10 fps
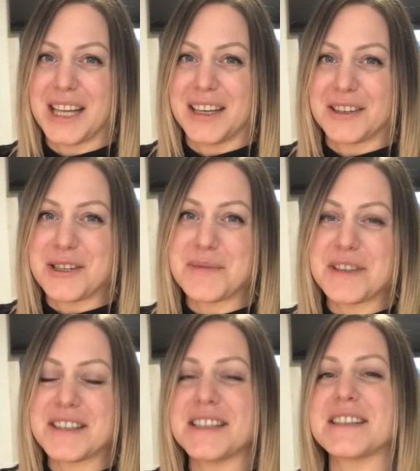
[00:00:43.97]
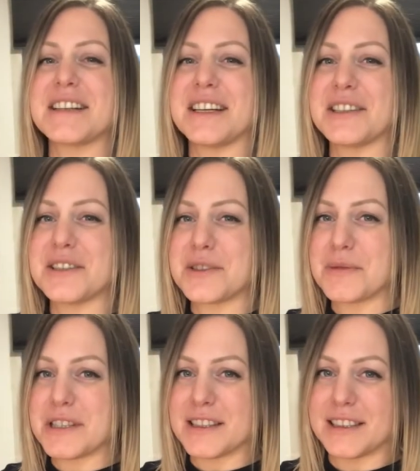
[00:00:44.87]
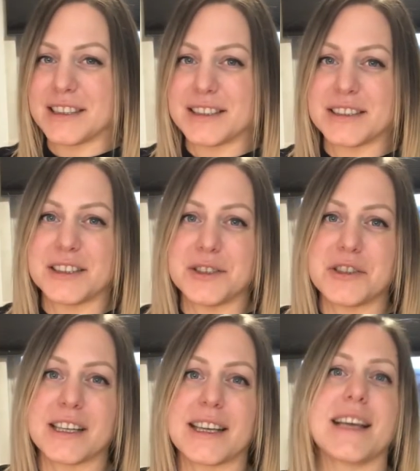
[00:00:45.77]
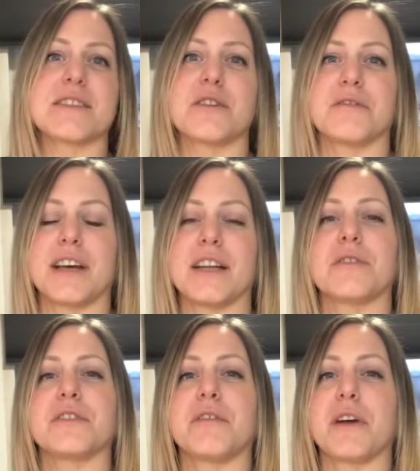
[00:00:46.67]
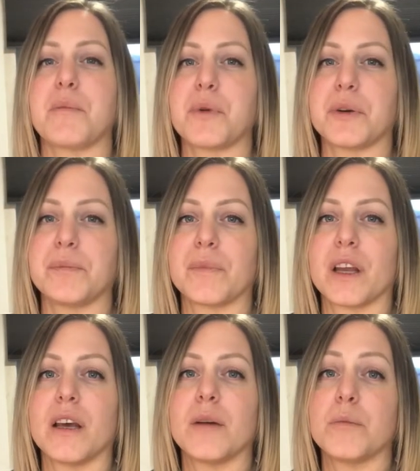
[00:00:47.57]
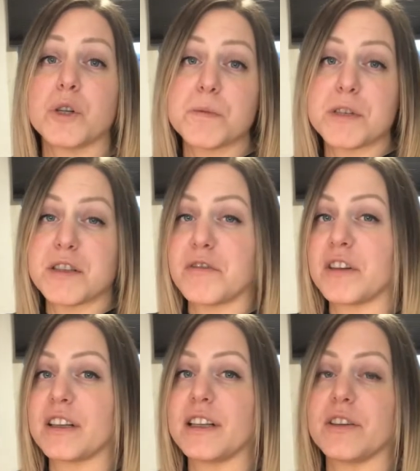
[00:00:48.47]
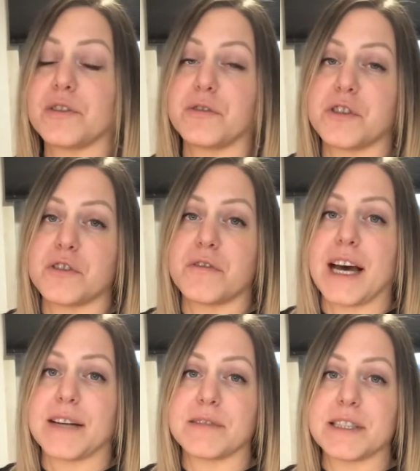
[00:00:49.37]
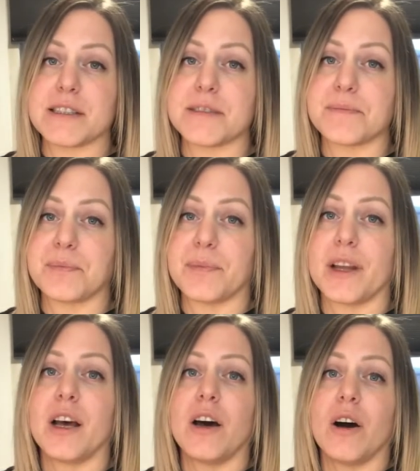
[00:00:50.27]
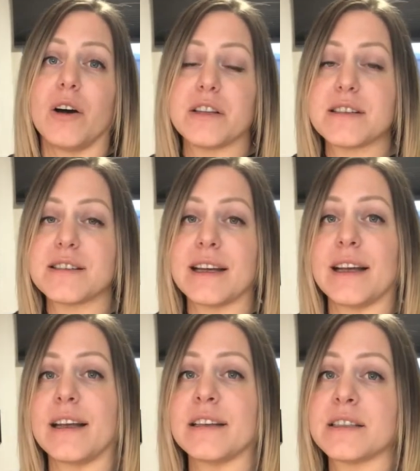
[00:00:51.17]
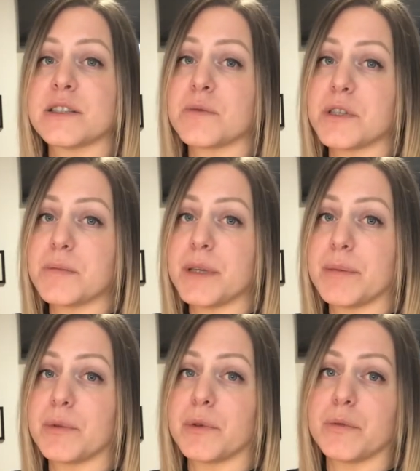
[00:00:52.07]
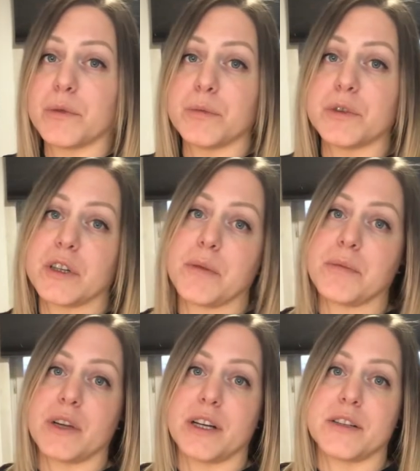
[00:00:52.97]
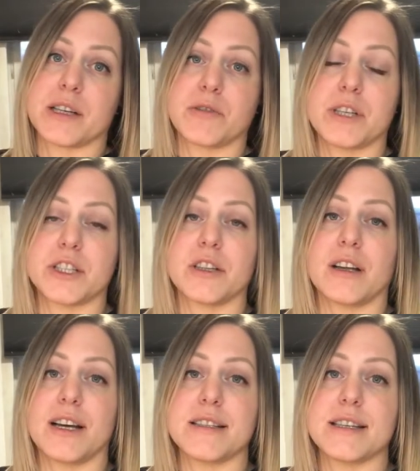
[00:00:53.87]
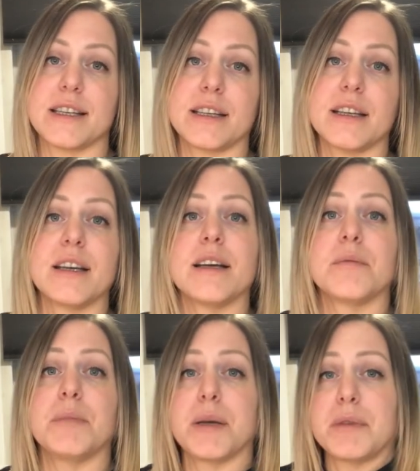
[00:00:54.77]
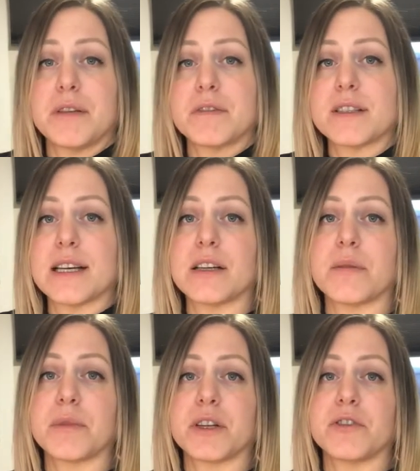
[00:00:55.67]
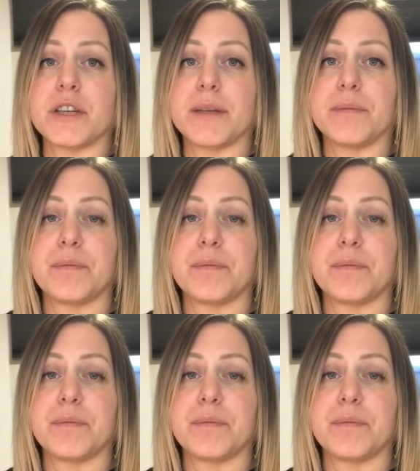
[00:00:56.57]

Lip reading: Christmas season here in Switzerland usually kicks off end of November, more specifically on the 1st of Advent. On this day, Swiss people will put up their decoration lighting, maybe even set up their tree.